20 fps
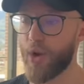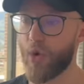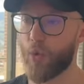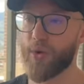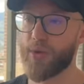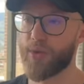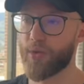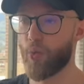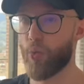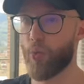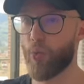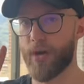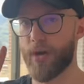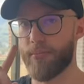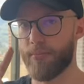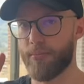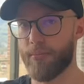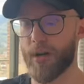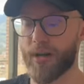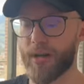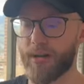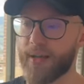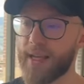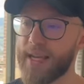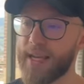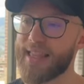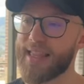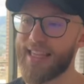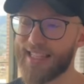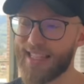with one button.
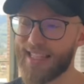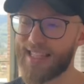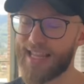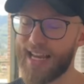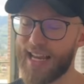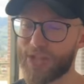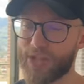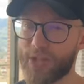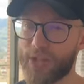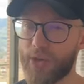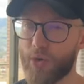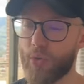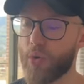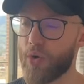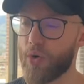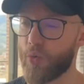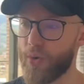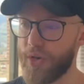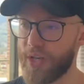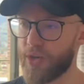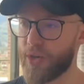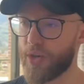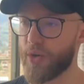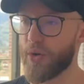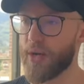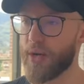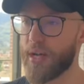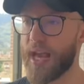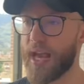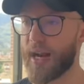This is actually what we do,
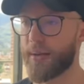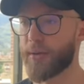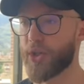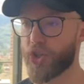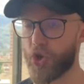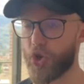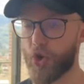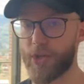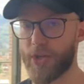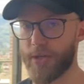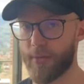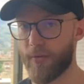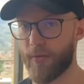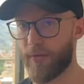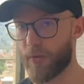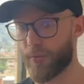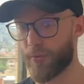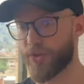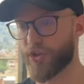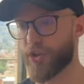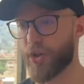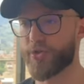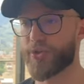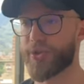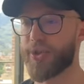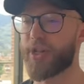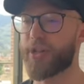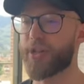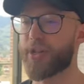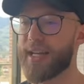and I'm going to show you some of our results
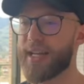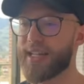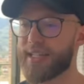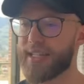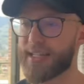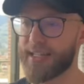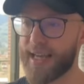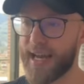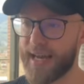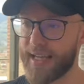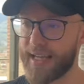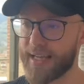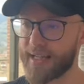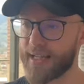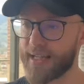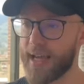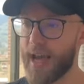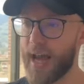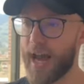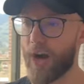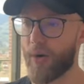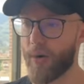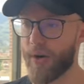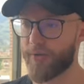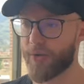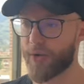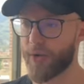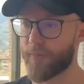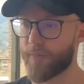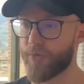here in a second.
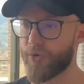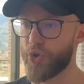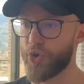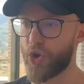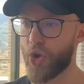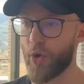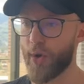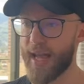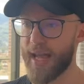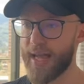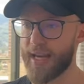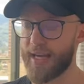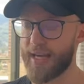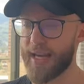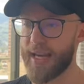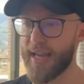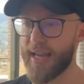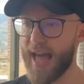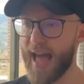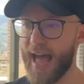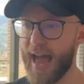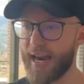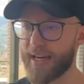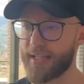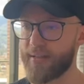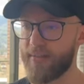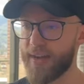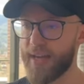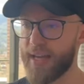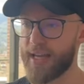However, you go ahead and hit
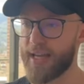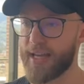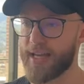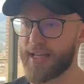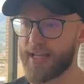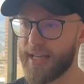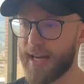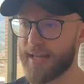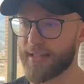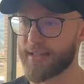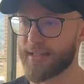activate Yext